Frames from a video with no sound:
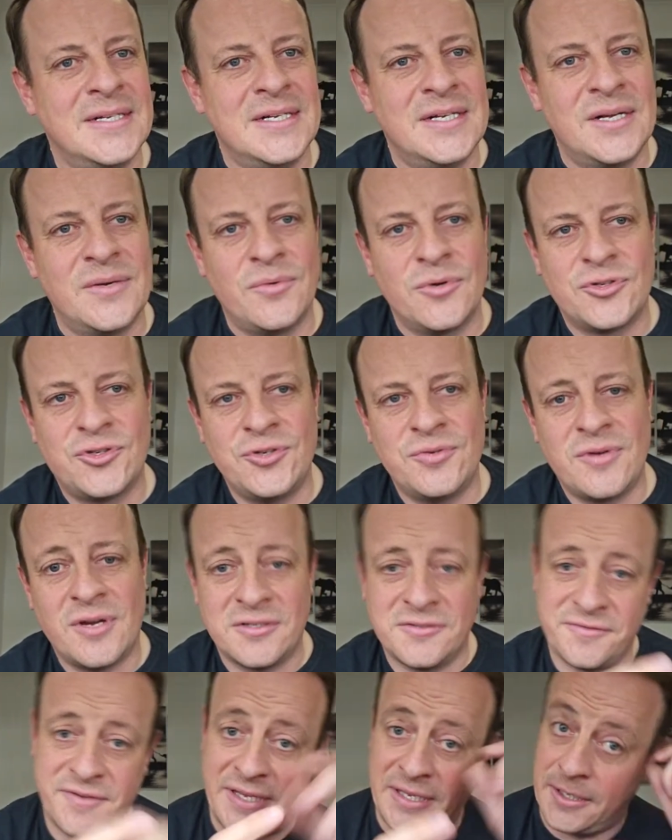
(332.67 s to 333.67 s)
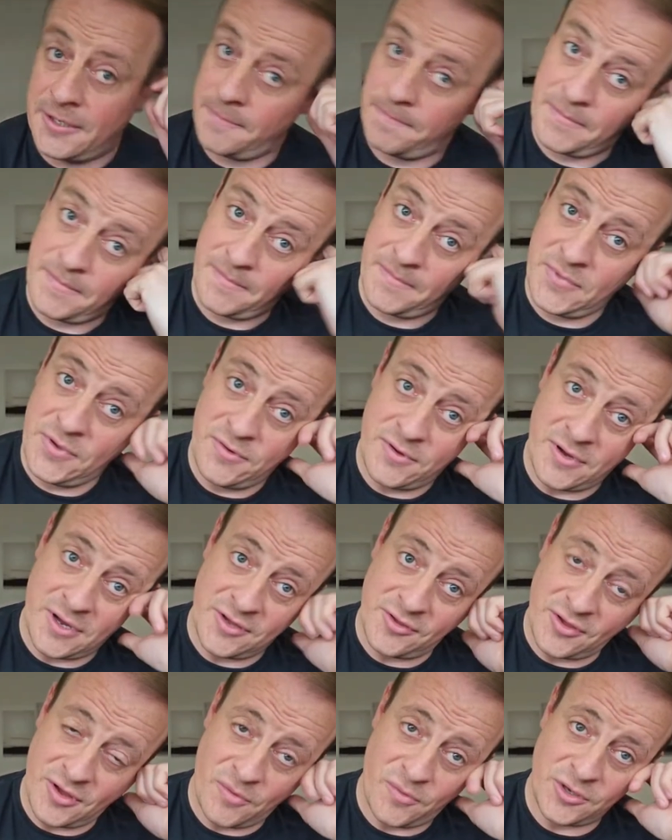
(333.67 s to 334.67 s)
What do you guys think? You guys that
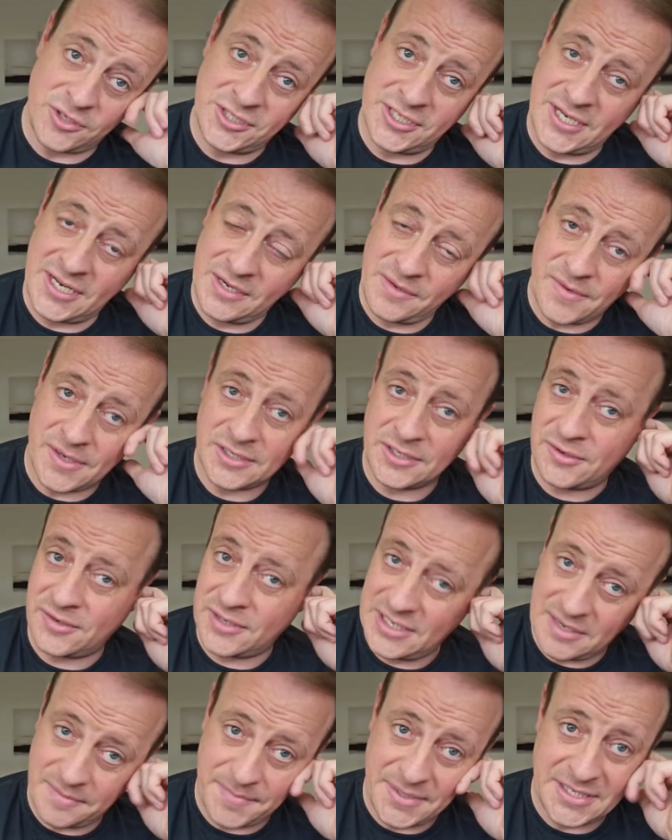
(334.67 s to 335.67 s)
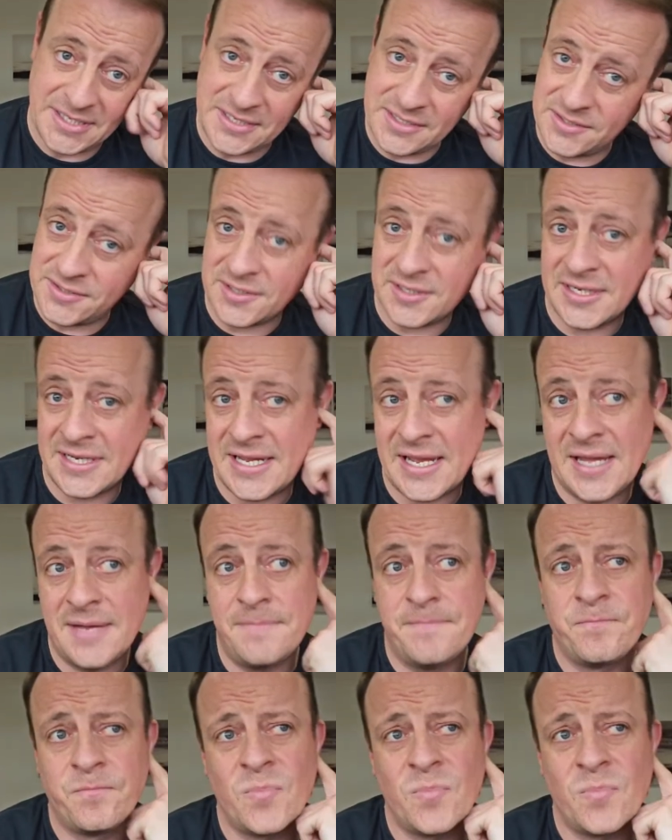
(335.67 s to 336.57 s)
are watching, anyone got any opinions on the game?